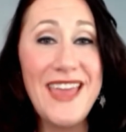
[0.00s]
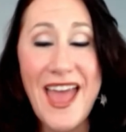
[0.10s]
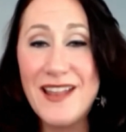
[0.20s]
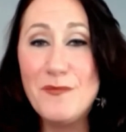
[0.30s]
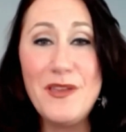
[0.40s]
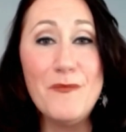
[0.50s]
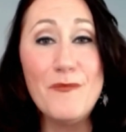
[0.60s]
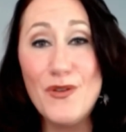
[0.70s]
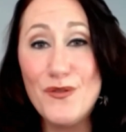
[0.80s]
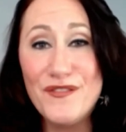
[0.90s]
can be
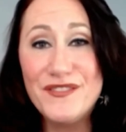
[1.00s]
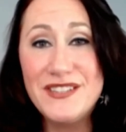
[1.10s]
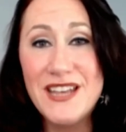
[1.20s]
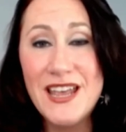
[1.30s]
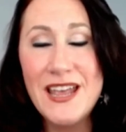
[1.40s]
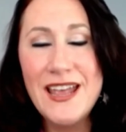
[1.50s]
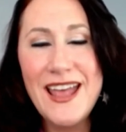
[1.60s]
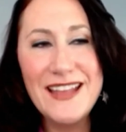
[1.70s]
moved. And so